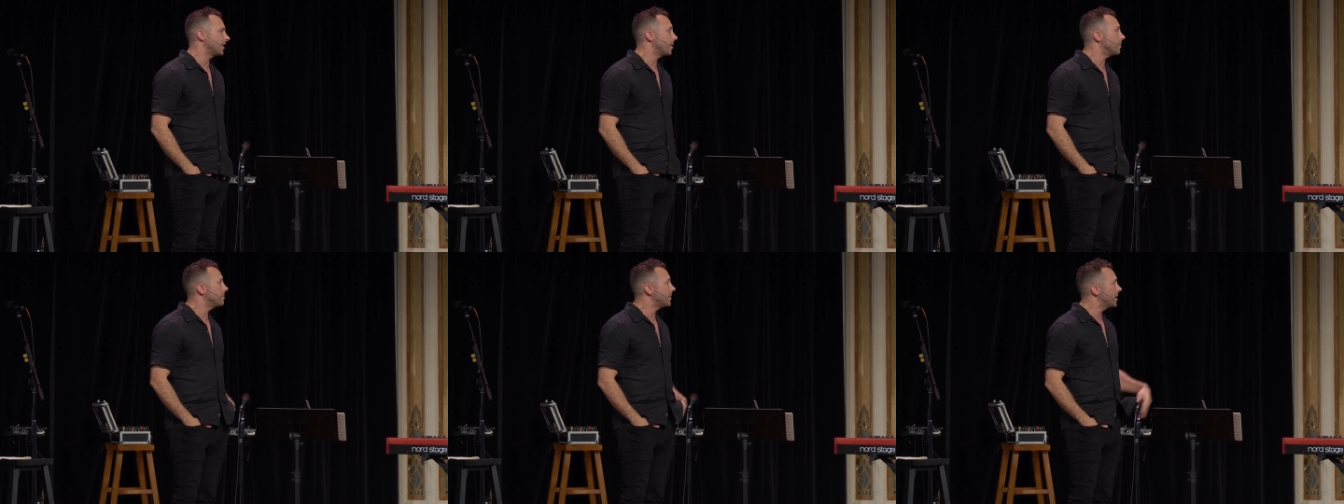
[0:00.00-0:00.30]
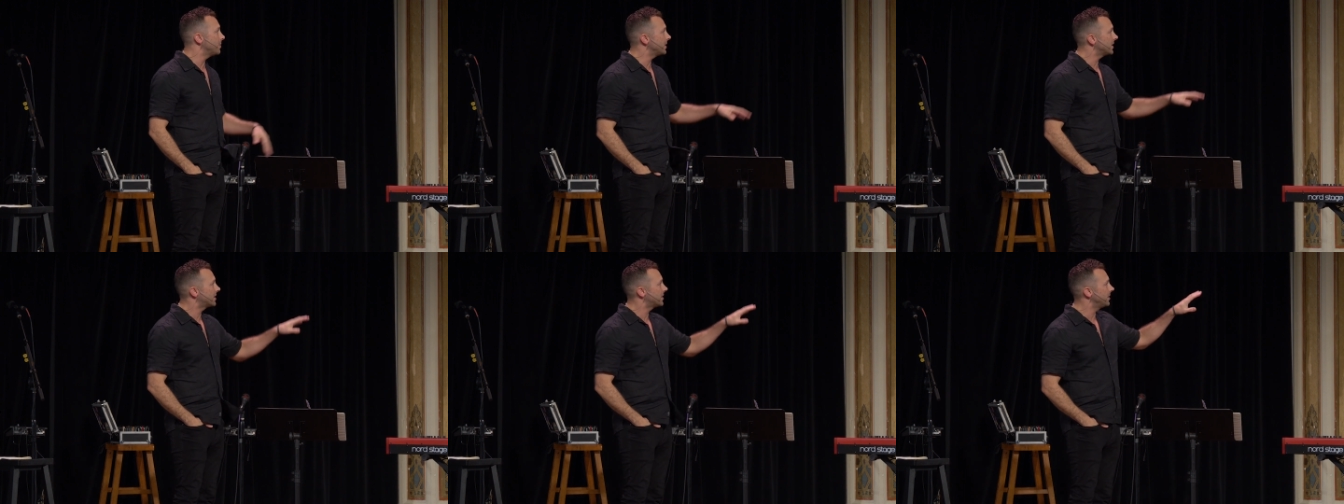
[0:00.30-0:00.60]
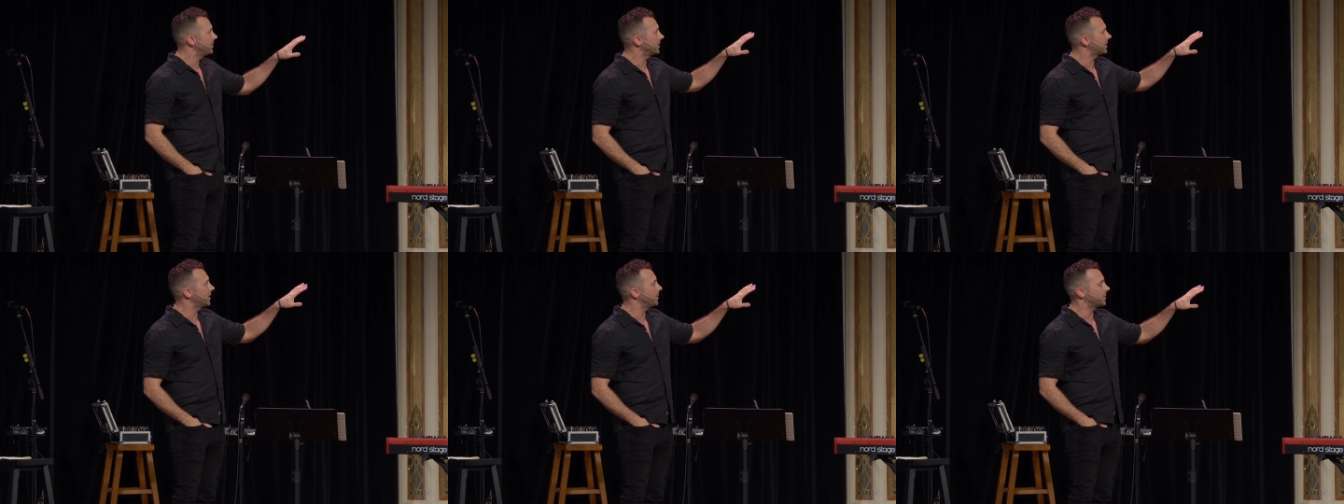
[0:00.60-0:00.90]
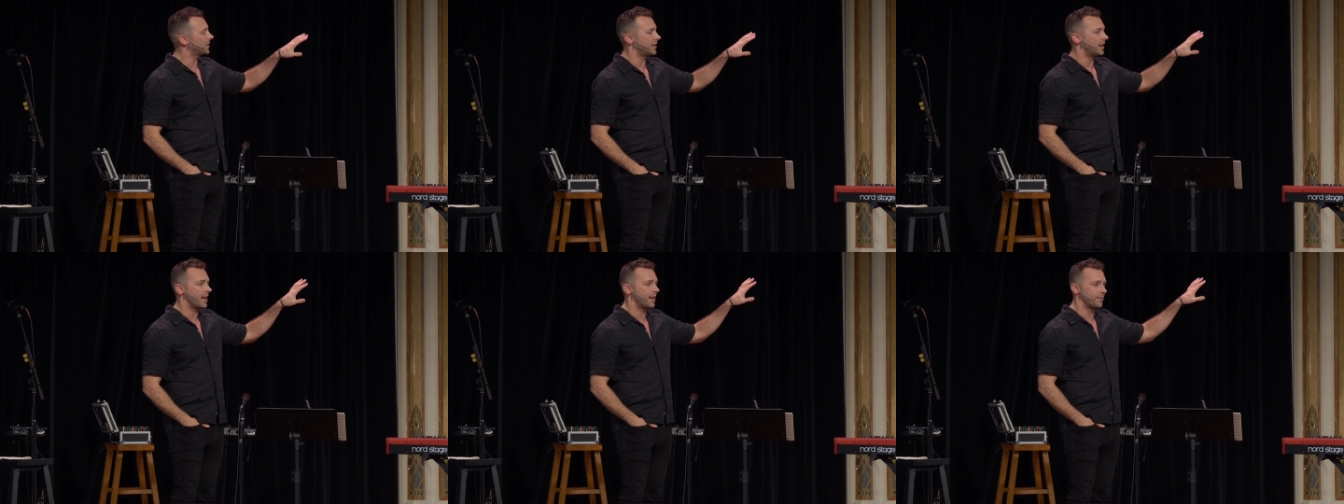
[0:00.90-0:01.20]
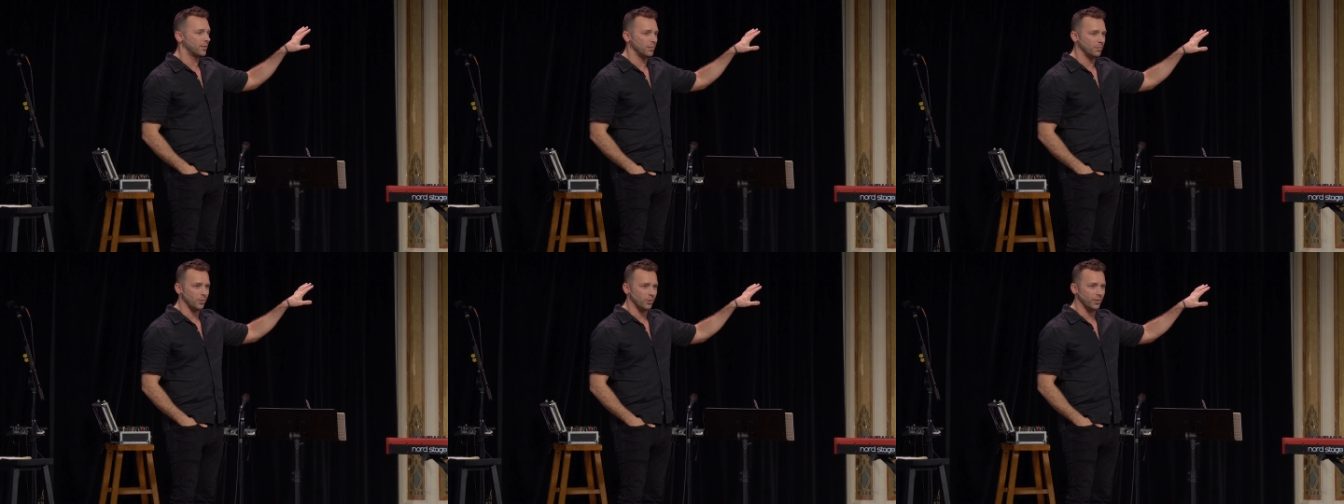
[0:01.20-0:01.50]
Now, maybe to you it seems
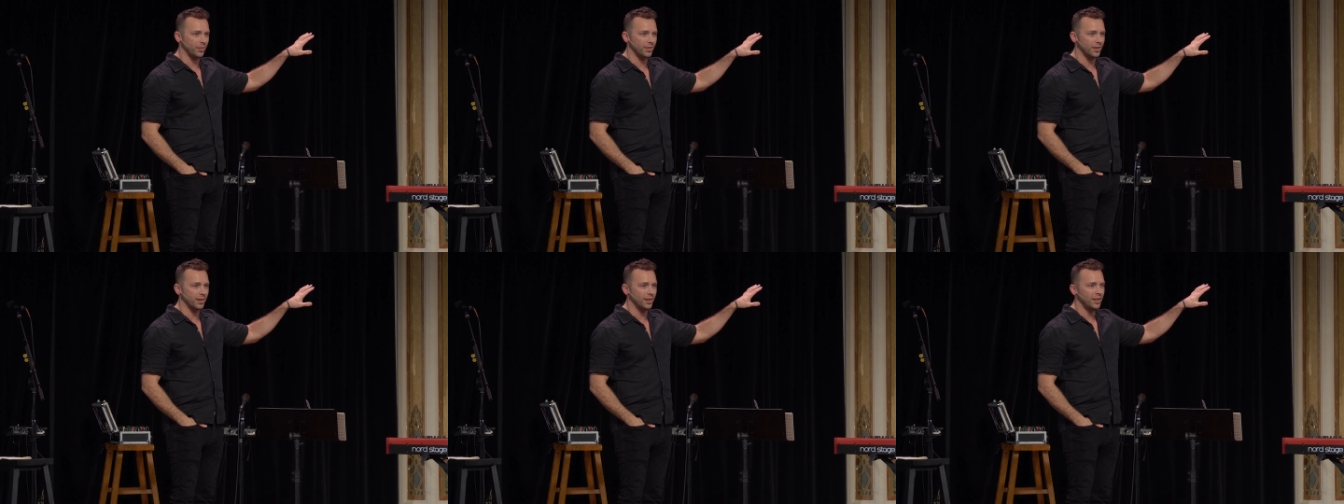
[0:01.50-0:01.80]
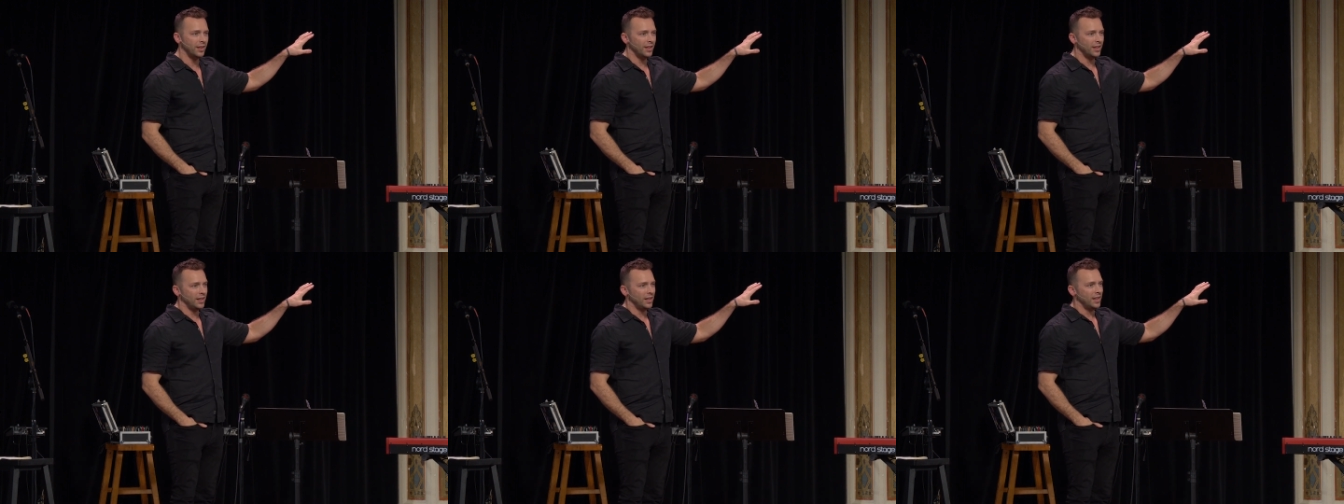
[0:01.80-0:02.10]
inevitable that